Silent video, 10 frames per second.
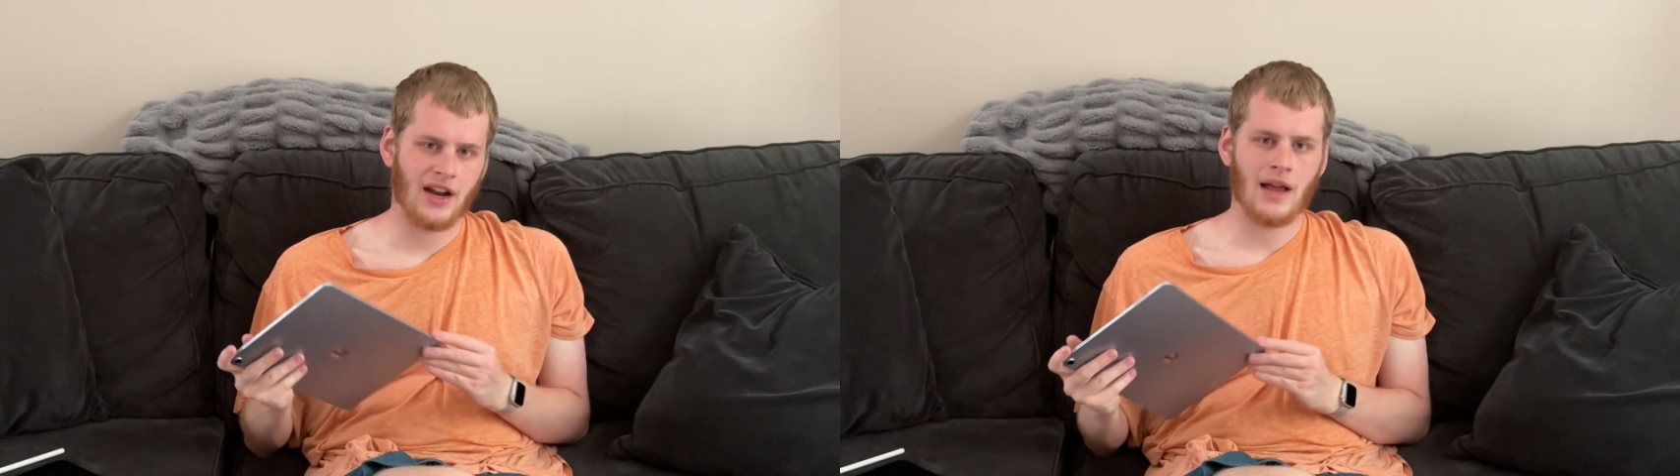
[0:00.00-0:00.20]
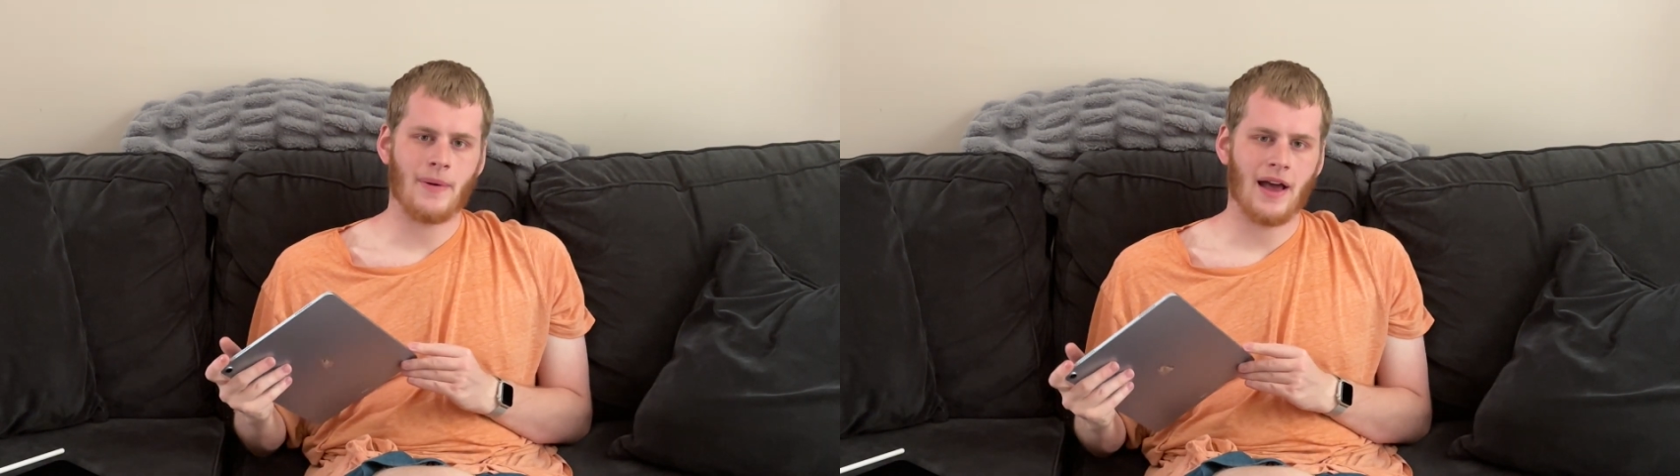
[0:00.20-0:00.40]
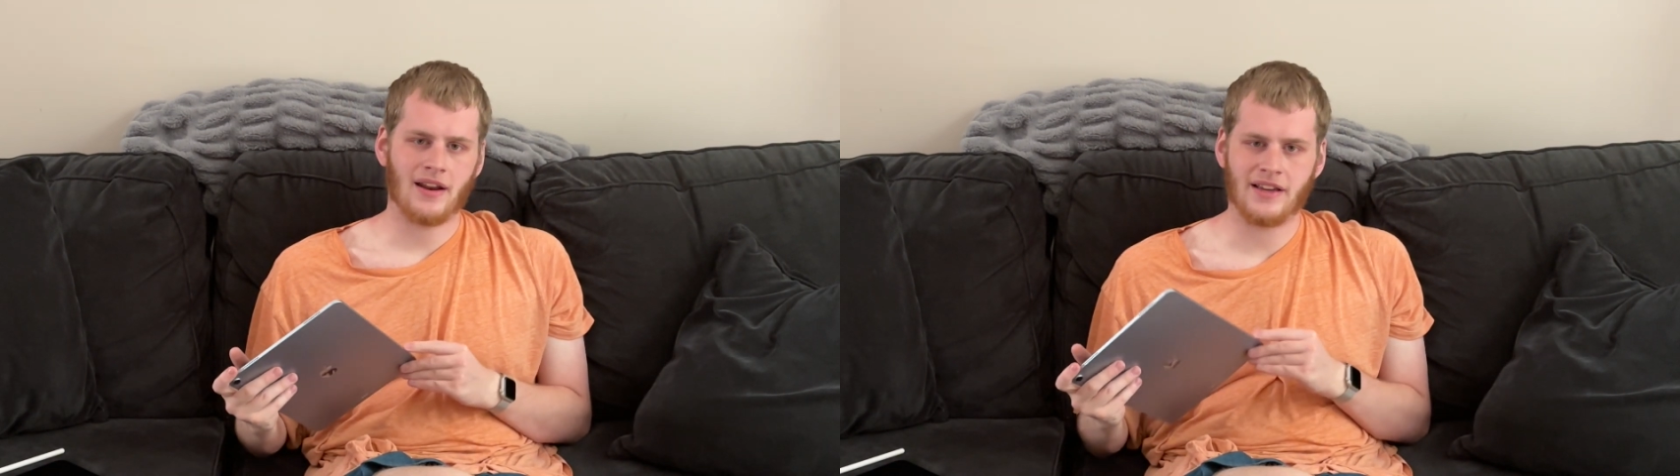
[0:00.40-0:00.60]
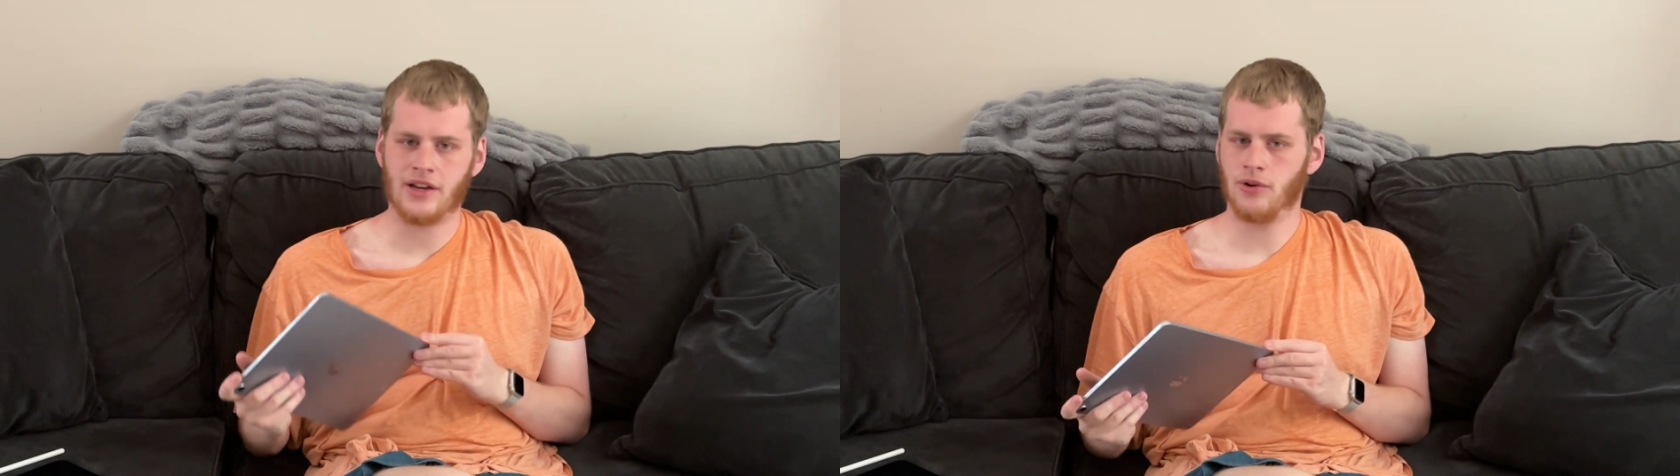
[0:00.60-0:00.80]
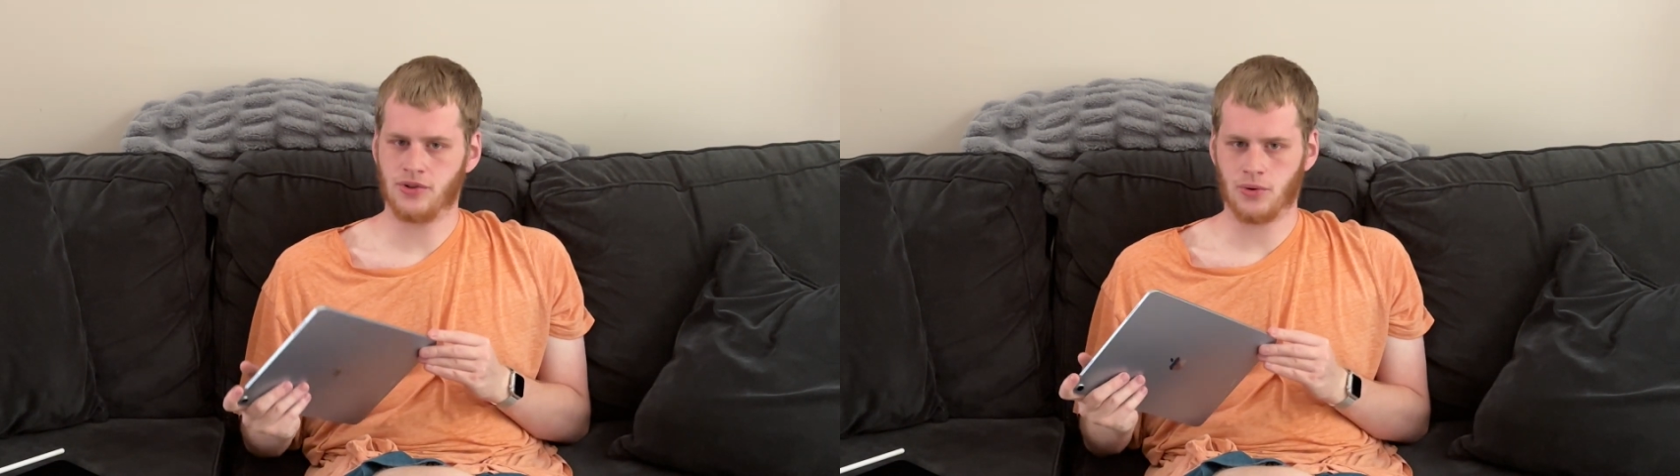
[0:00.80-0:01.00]
iPad
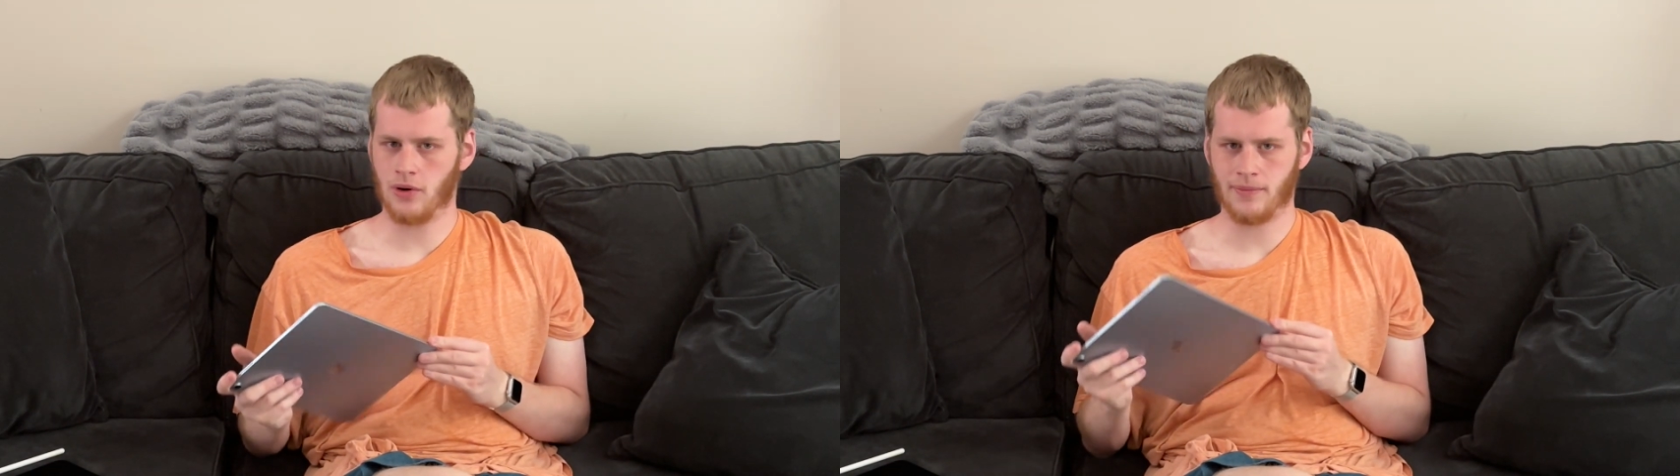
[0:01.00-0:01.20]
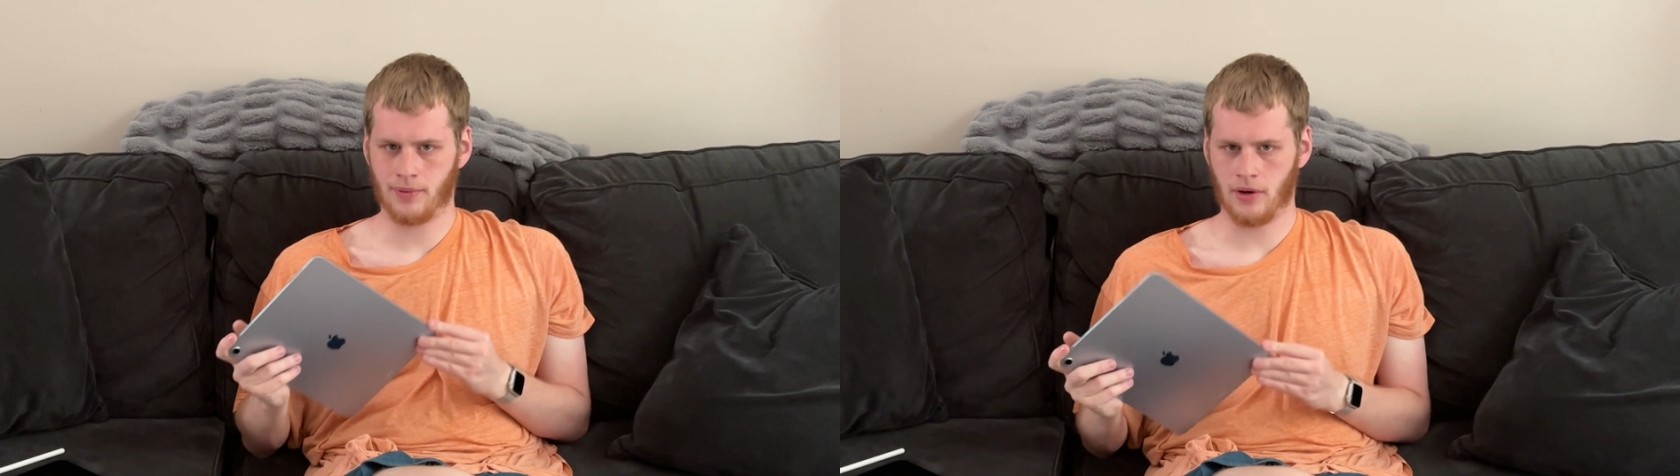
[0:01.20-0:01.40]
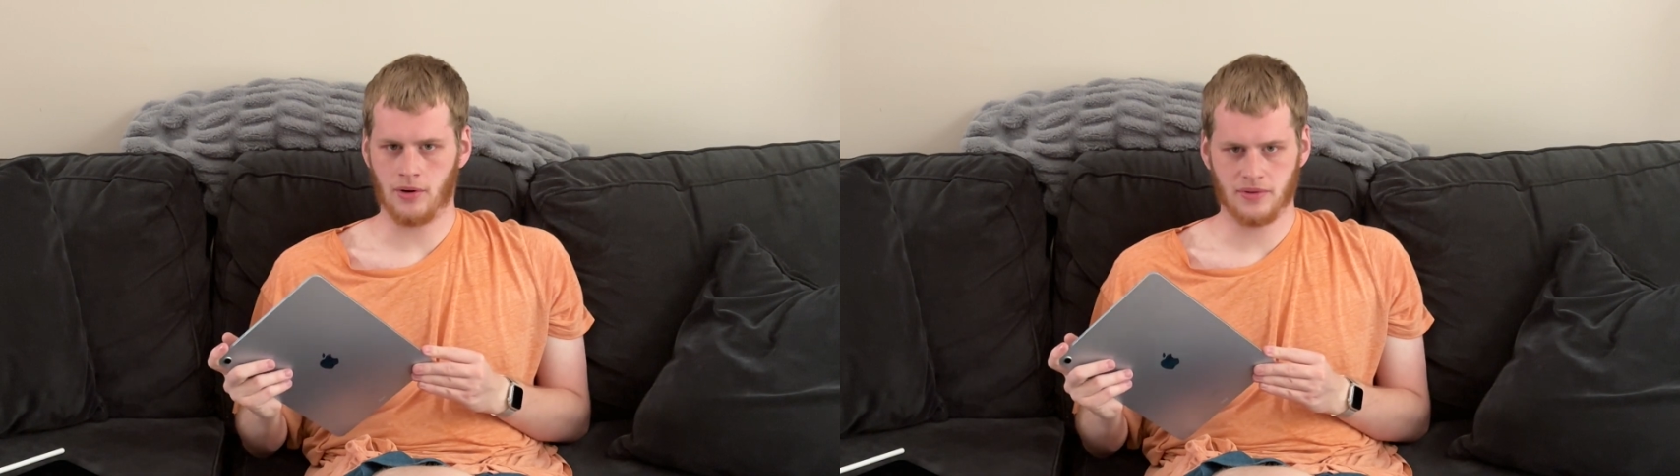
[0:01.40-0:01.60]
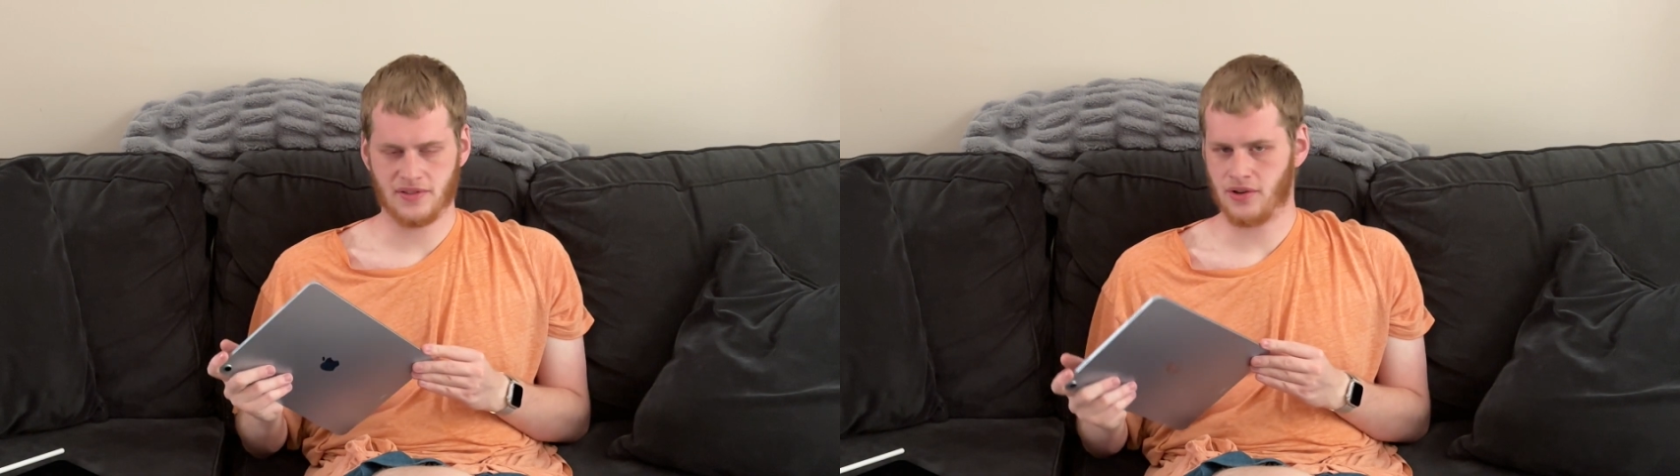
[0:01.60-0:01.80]
geared toward pros,